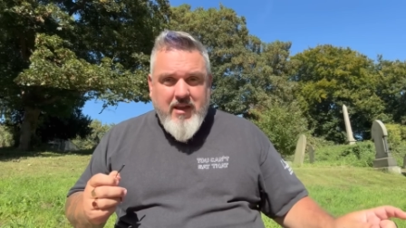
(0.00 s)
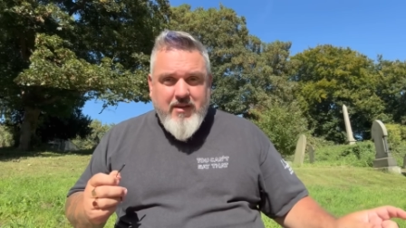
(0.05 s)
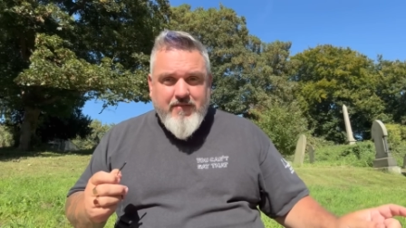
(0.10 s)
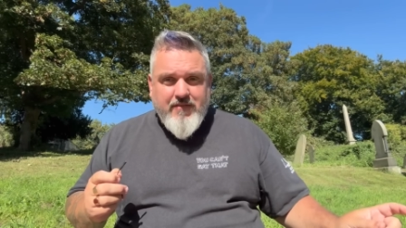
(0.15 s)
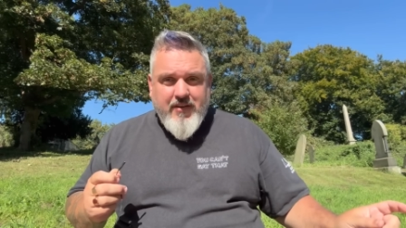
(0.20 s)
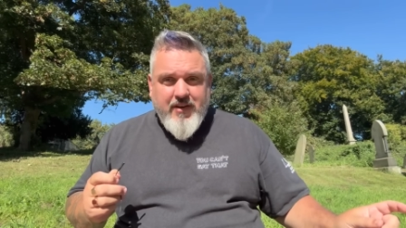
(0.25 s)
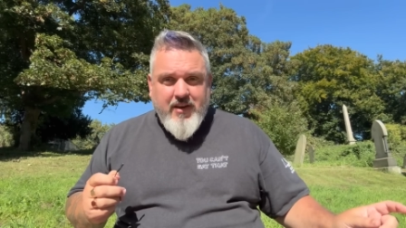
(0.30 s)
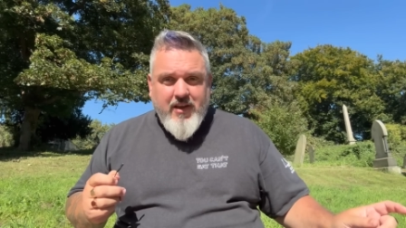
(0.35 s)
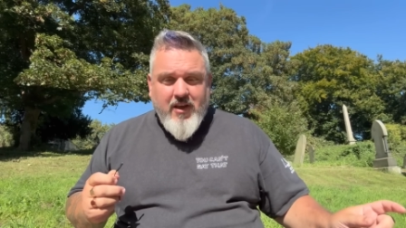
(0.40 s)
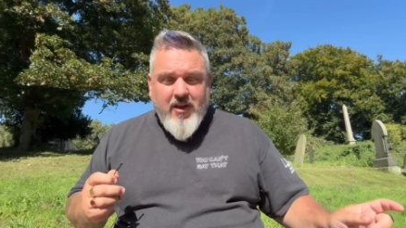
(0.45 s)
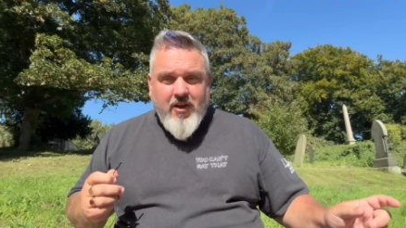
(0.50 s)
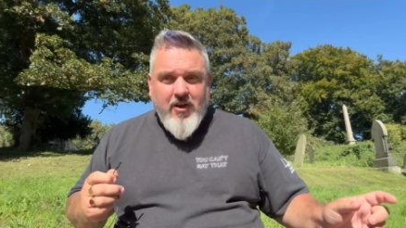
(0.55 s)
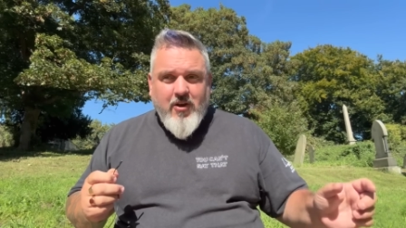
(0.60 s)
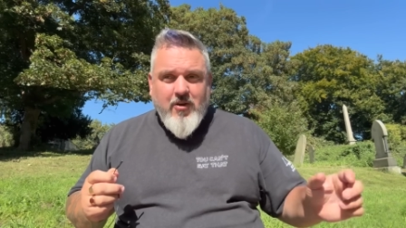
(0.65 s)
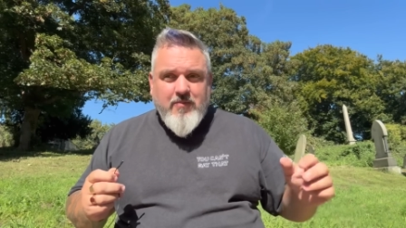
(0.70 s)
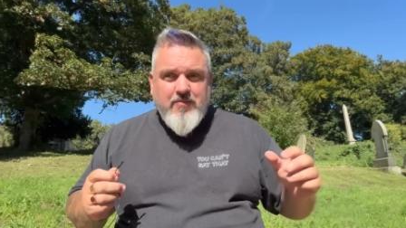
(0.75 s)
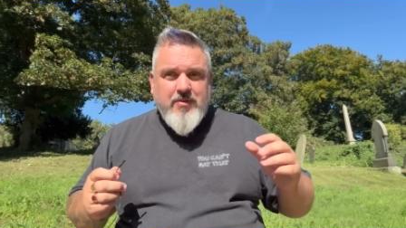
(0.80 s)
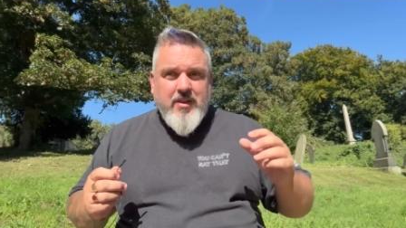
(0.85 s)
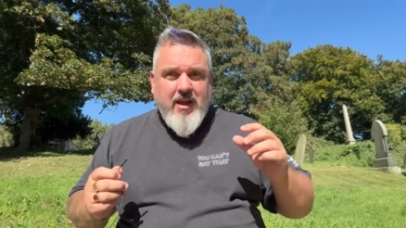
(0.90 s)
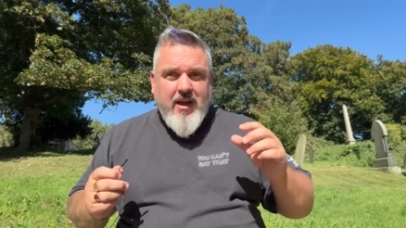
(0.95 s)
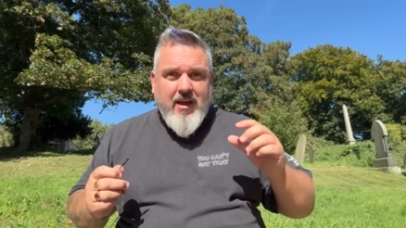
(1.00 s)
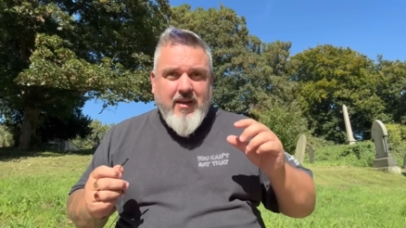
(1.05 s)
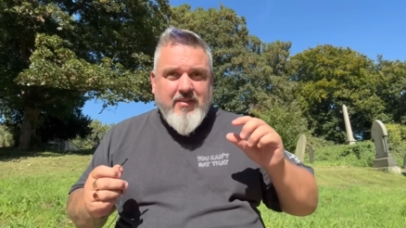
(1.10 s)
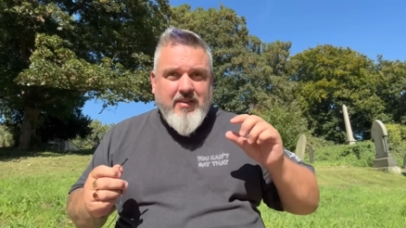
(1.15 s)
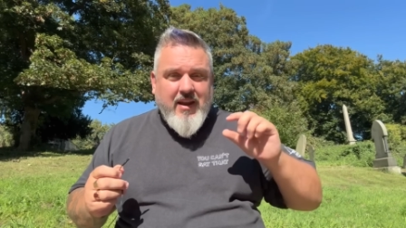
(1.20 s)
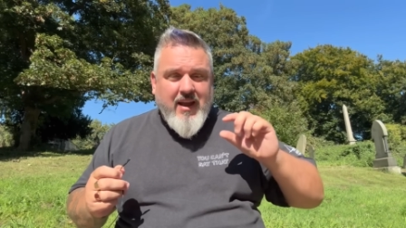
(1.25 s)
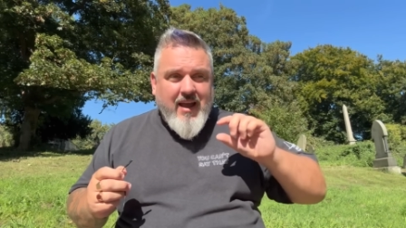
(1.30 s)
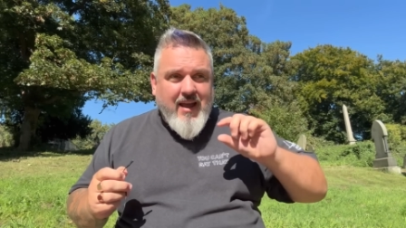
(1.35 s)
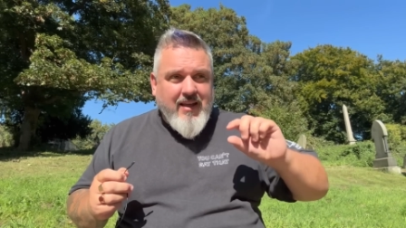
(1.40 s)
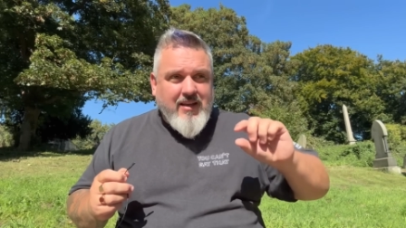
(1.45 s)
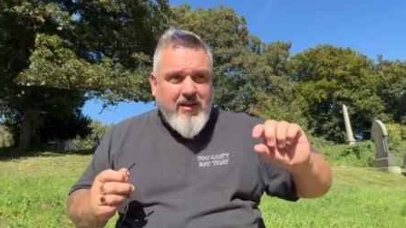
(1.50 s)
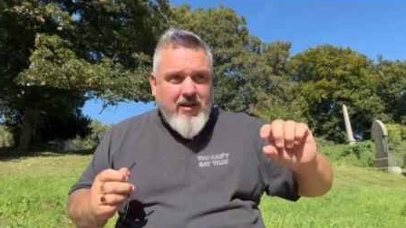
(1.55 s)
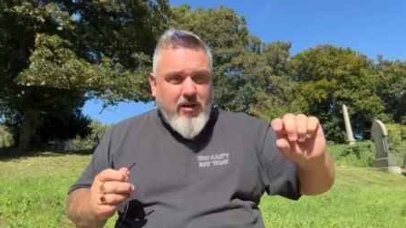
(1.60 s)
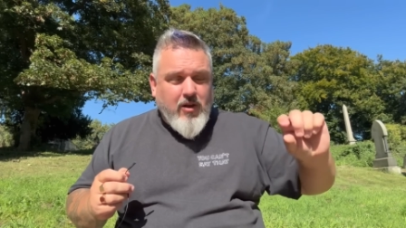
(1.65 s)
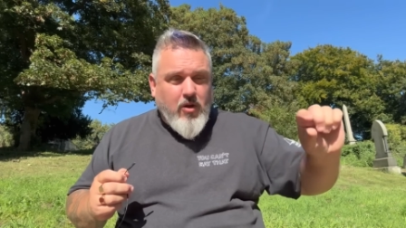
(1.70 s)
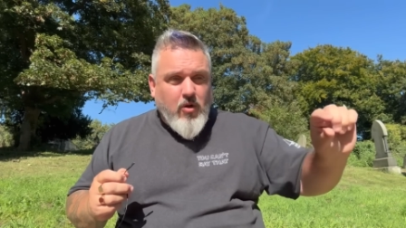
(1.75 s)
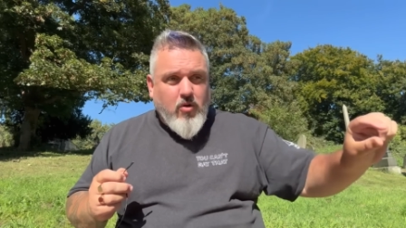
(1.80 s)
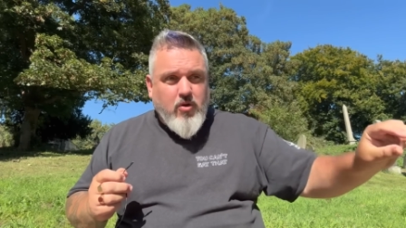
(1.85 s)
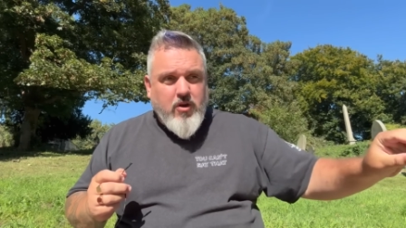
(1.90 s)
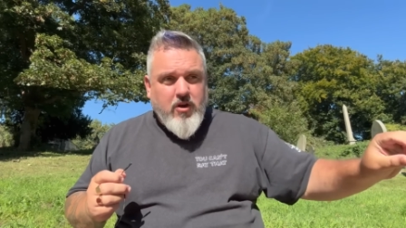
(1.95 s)
video, and then I can
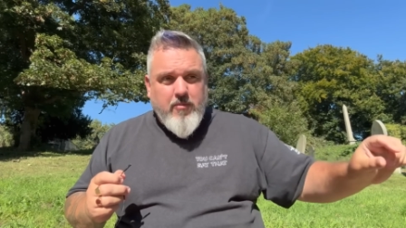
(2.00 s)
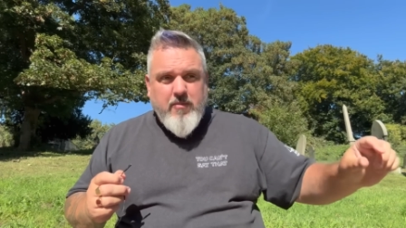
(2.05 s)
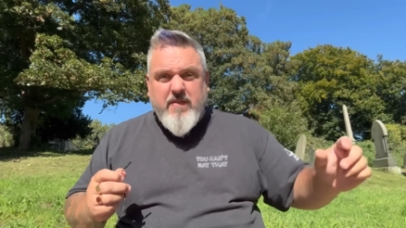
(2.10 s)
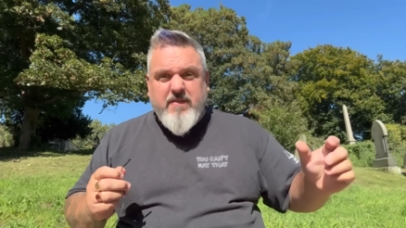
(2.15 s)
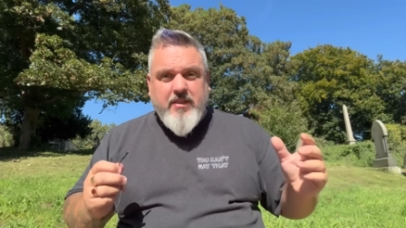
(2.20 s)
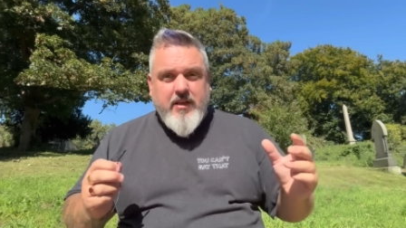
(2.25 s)
look at them.